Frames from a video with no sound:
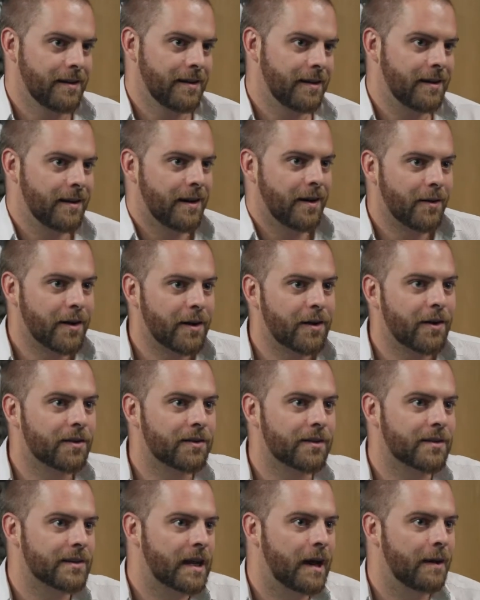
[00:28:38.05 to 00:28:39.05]
you know, in
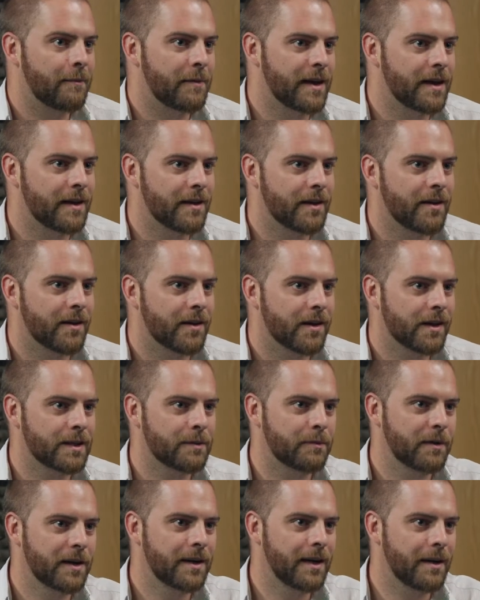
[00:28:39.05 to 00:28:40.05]
God knows how many
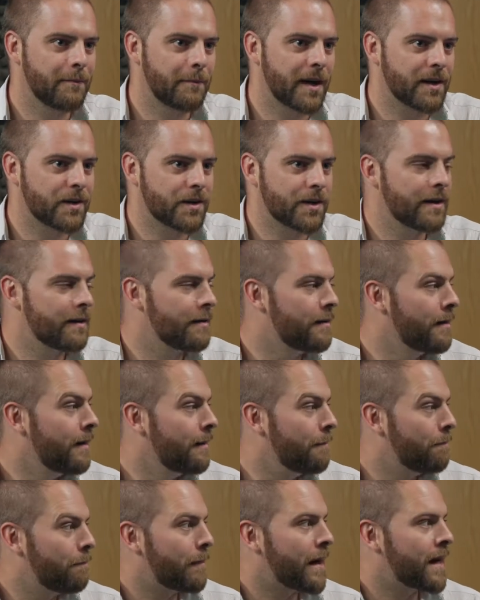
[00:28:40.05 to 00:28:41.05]
years, when they actually
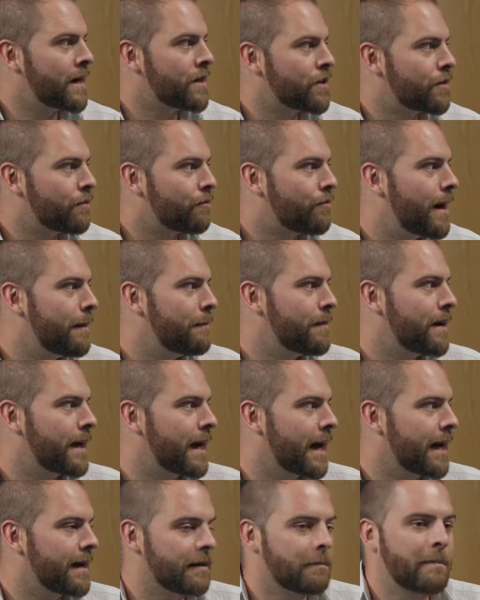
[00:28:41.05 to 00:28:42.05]
manage to
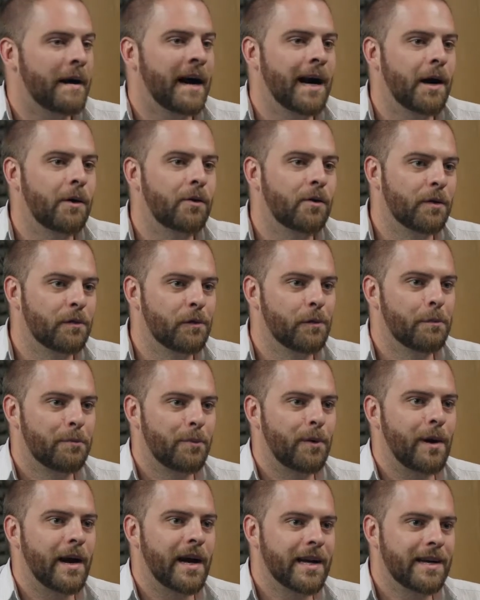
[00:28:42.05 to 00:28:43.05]
replicate the power of the
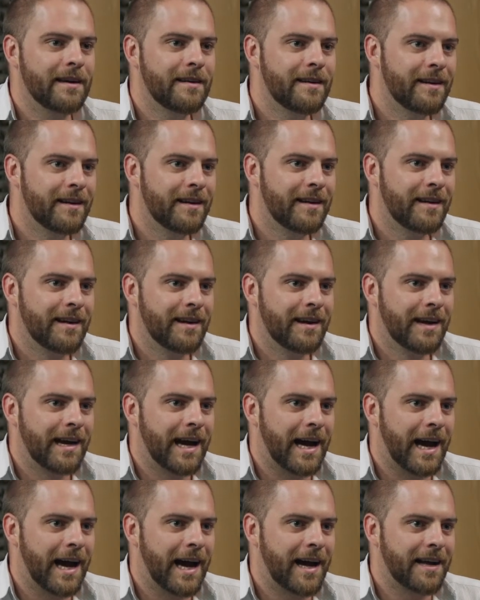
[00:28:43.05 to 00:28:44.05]
brain
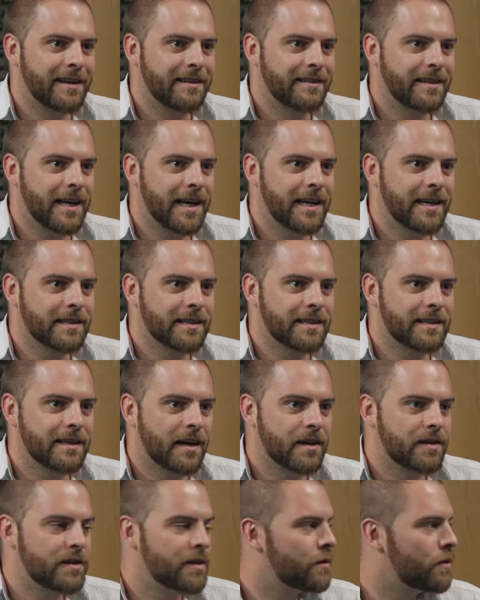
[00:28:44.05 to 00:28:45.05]
Mm. and they can
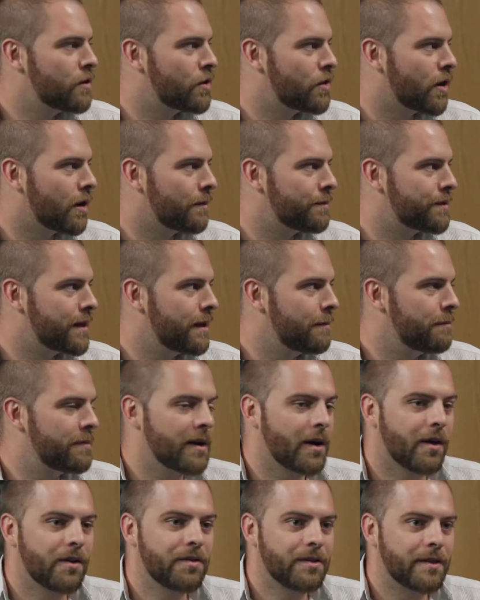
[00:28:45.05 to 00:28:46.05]
start doing jobs that are
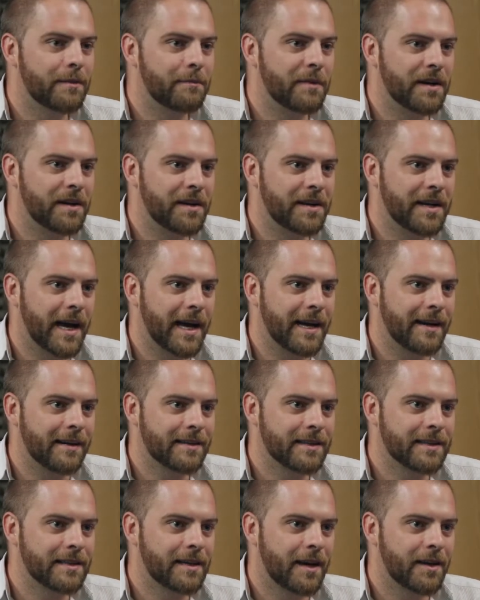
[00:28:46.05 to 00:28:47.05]
beyond the mundane
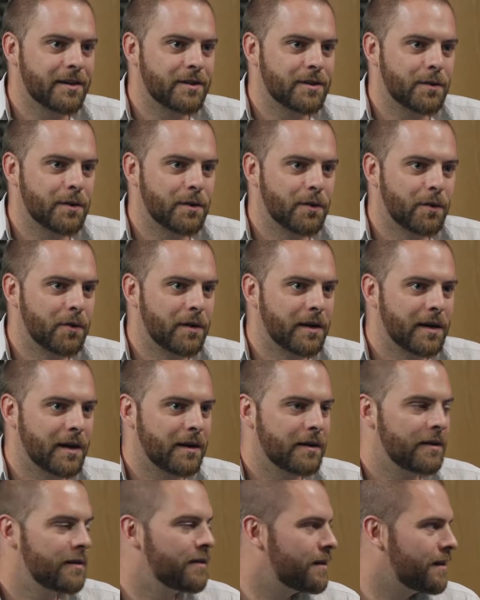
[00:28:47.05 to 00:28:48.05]
and start doing all
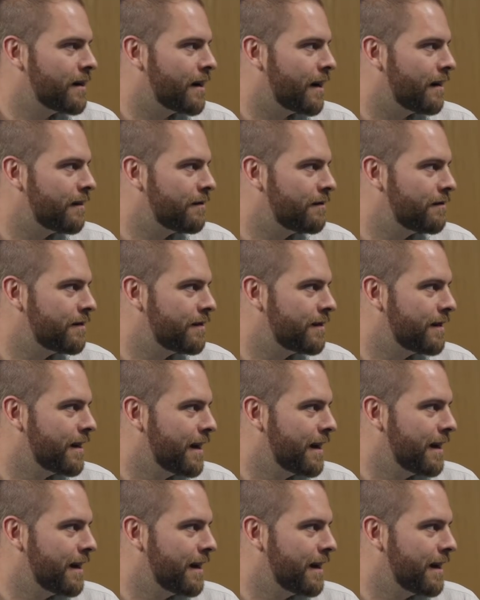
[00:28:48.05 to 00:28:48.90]
include you know like